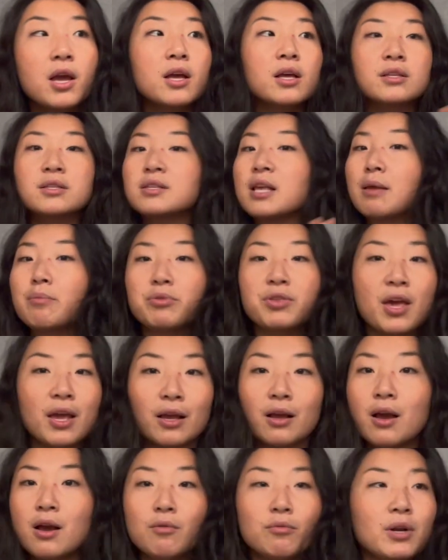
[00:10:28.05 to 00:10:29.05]
Same thing.
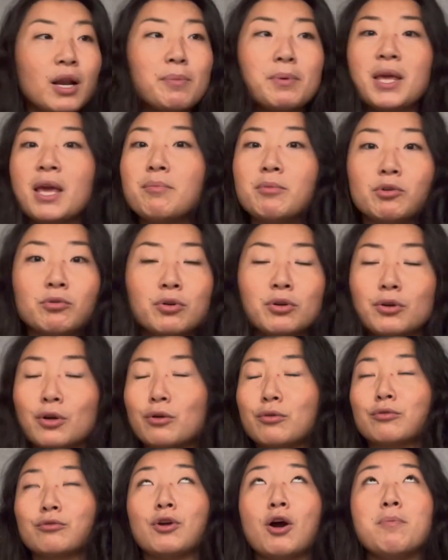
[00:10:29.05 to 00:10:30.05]
When I became a recruiter,
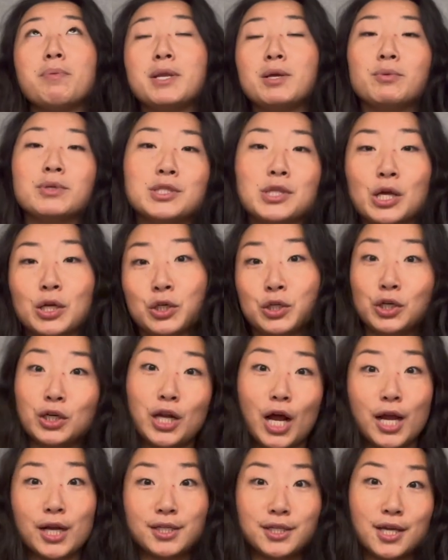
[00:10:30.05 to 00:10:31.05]
nobody was like, good
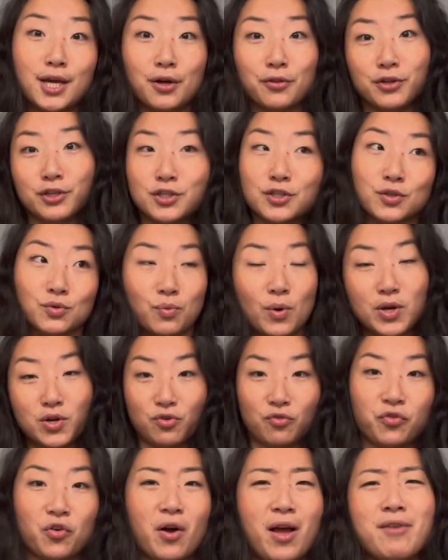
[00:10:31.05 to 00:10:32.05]
idea. This is
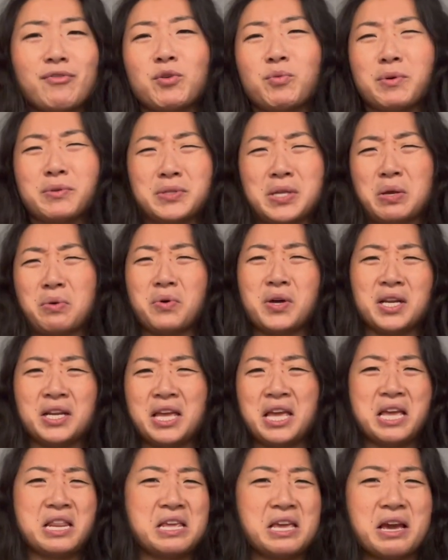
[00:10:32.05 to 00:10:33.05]
wonderful. Everyone's like, what an
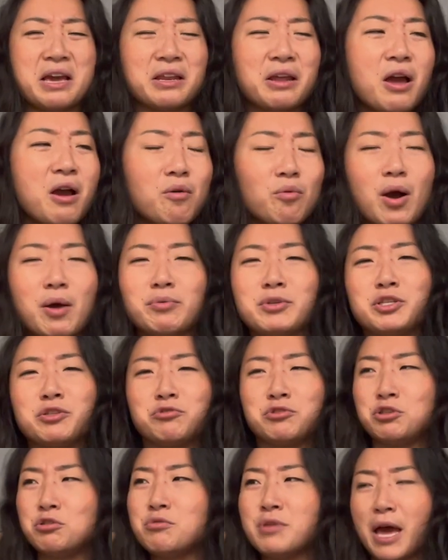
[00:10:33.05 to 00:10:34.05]
idiot. Why would you
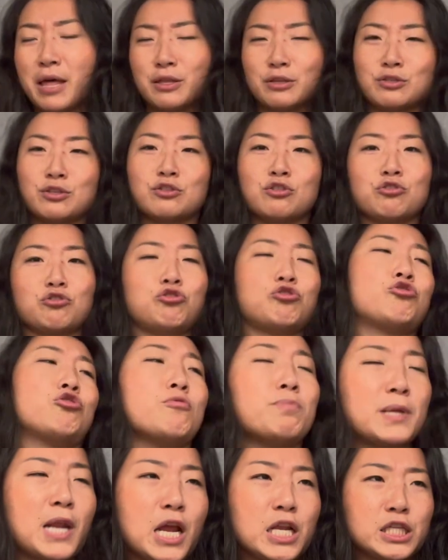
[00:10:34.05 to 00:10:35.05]
do that? That's such a
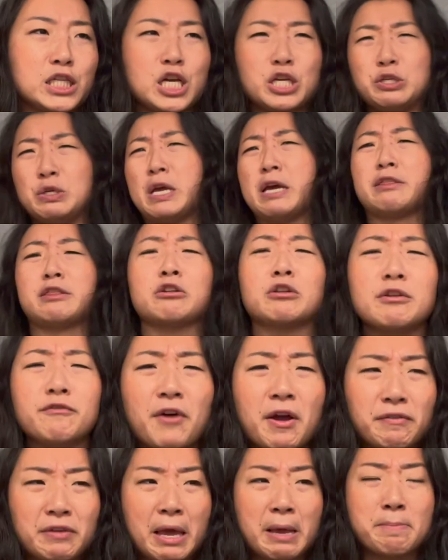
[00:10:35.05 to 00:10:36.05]
stupid idea. You get
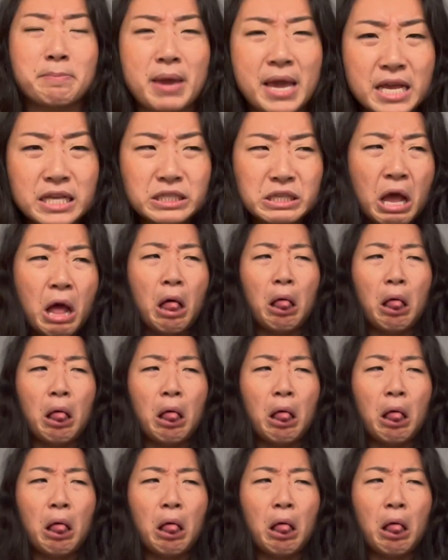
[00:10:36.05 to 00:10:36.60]
35K base.